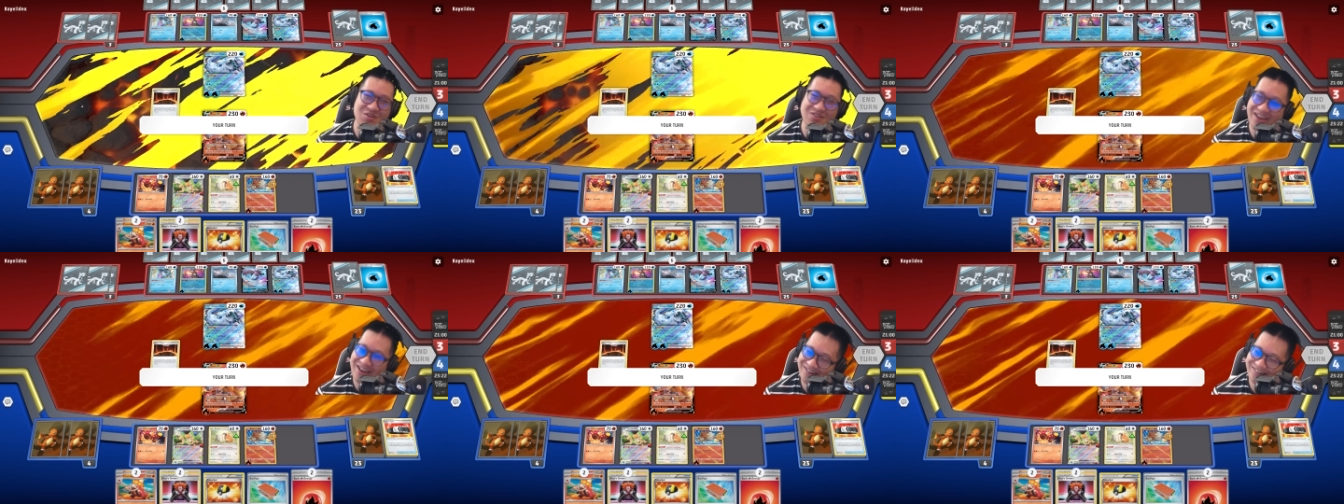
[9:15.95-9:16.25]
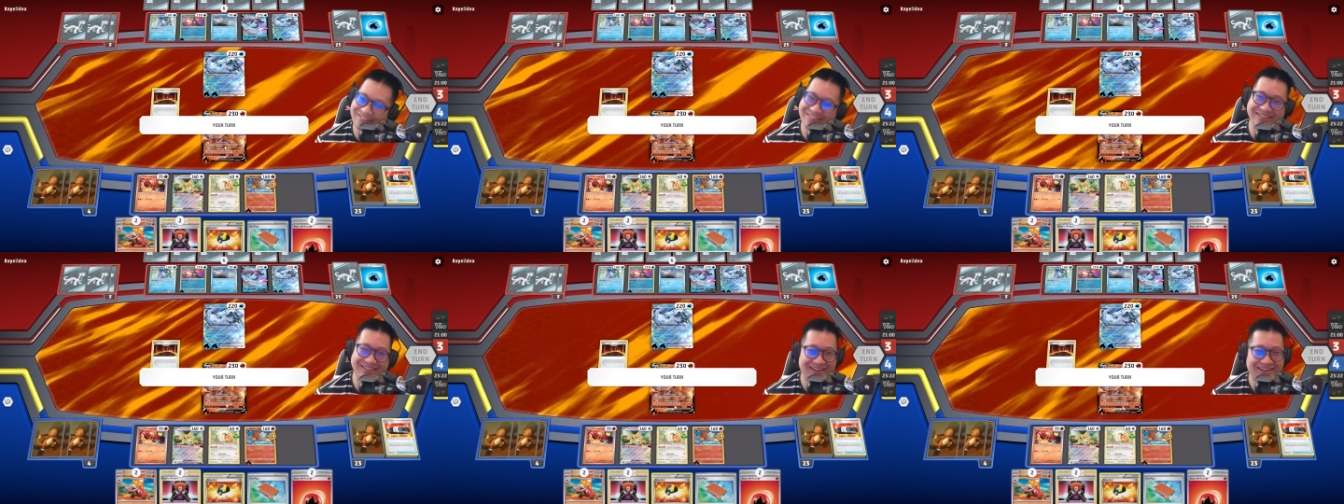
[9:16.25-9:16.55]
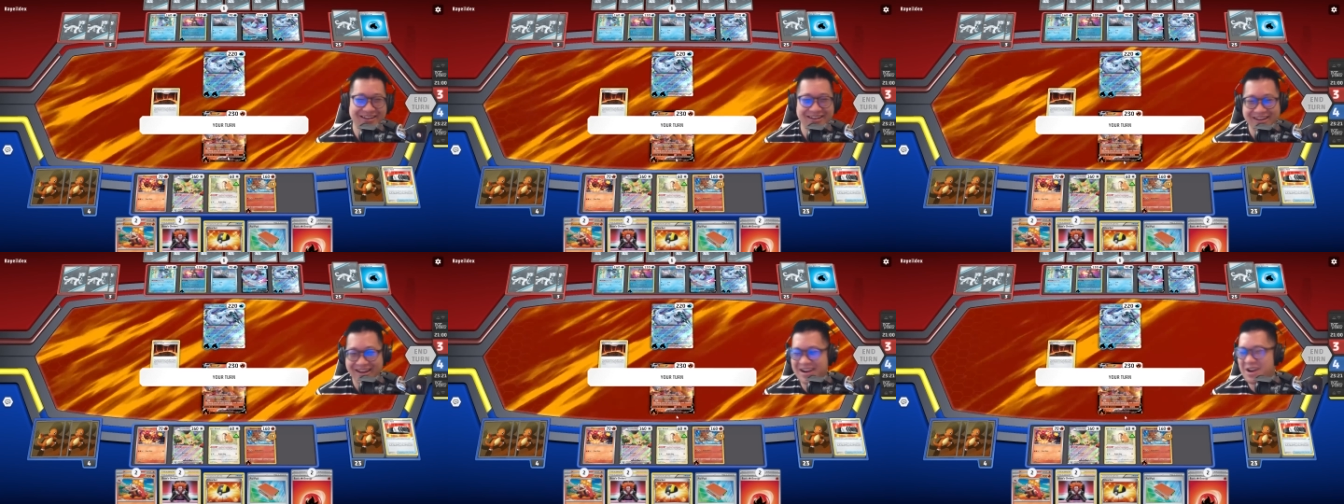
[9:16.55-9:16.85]
Donald.
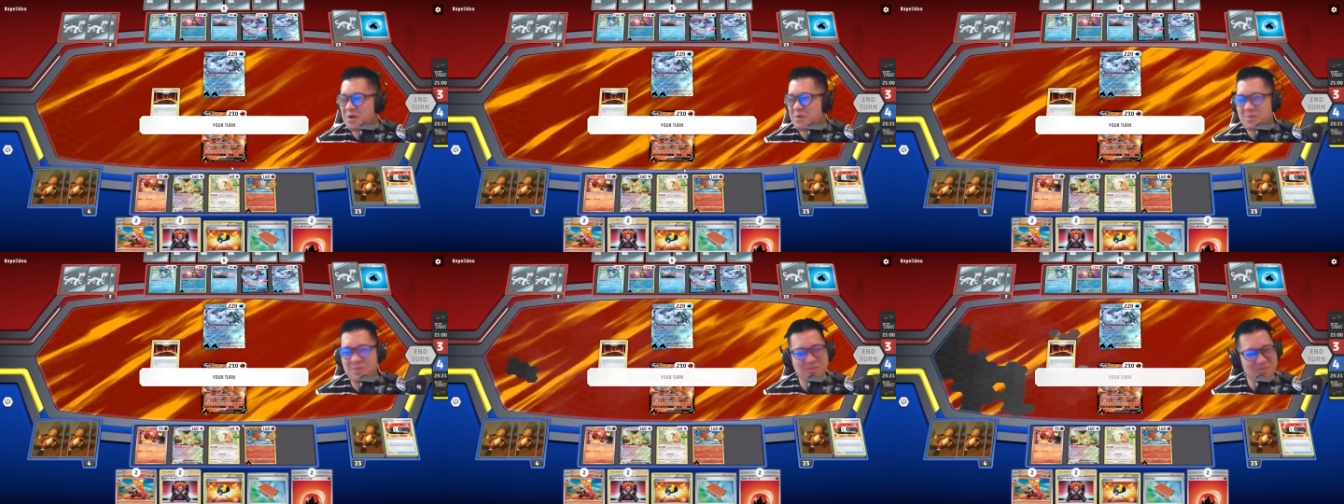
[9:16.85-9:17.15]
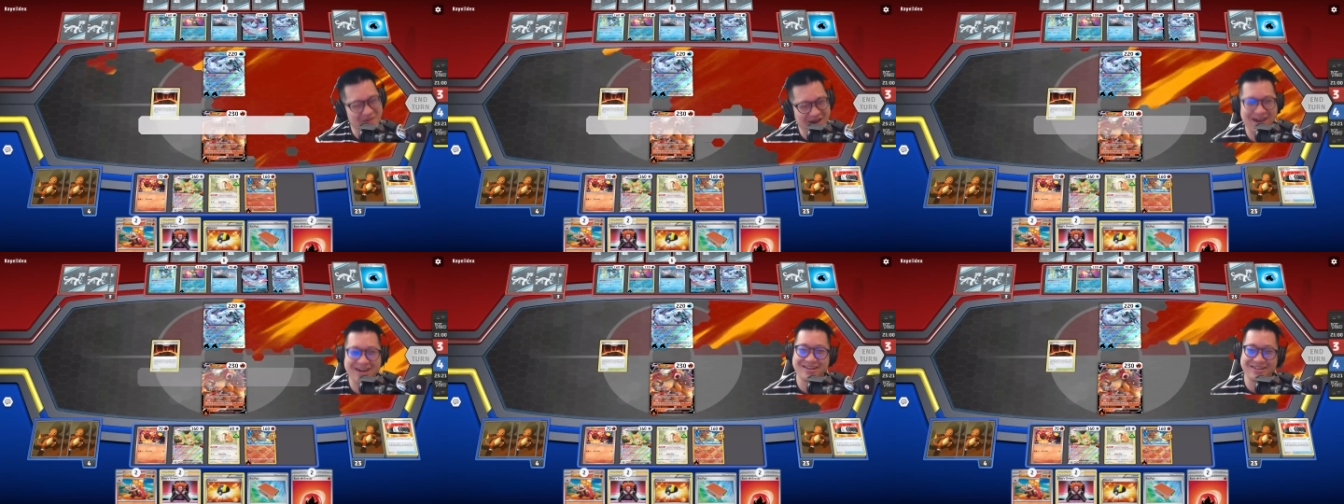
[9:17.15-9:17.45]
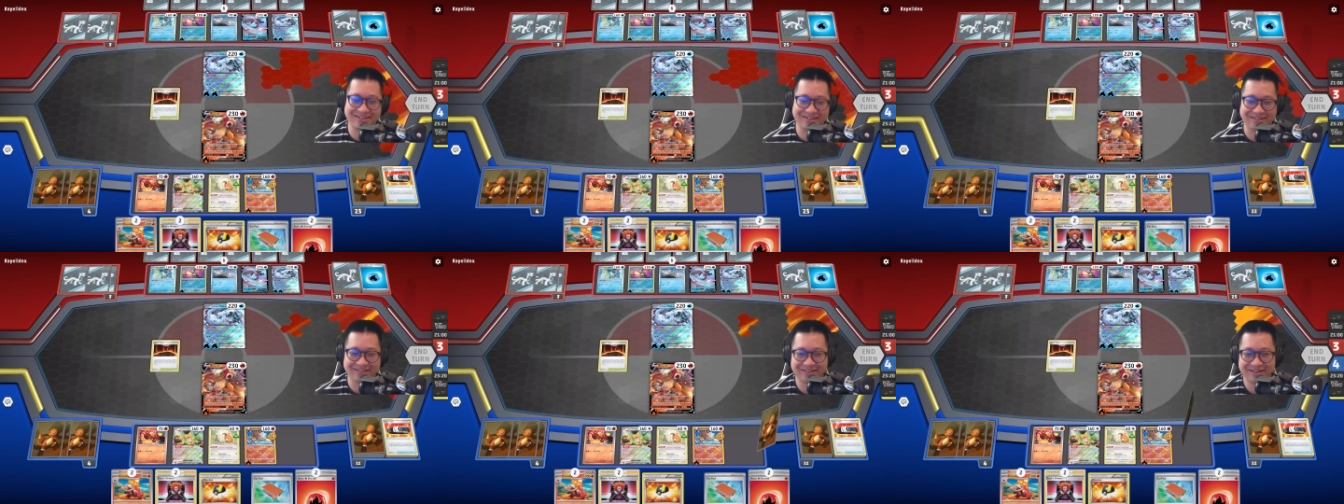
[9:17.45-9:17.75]
It don't
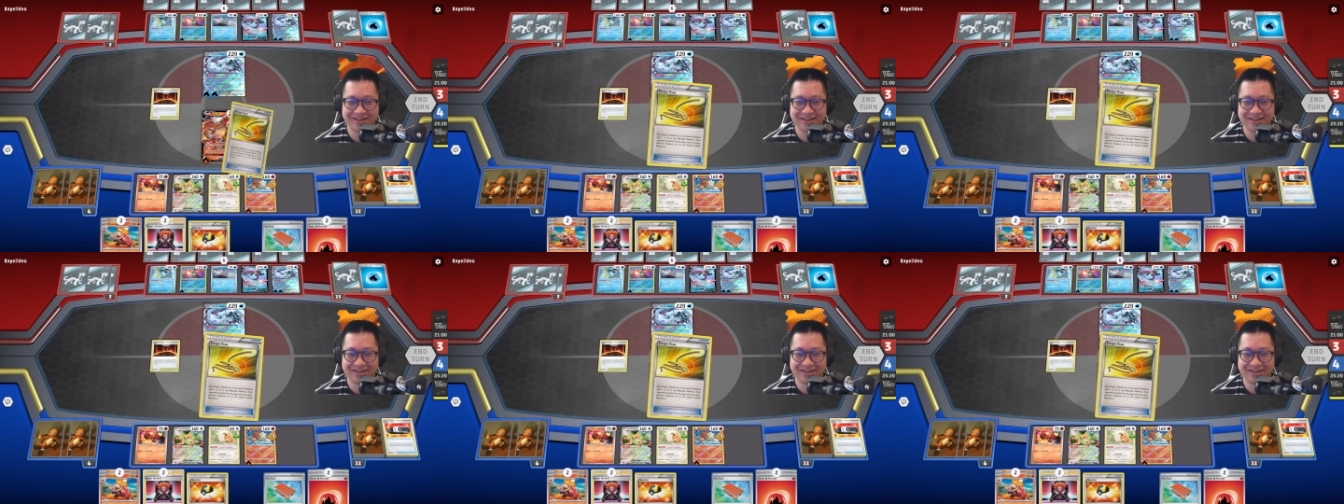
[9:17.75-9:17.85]
matter.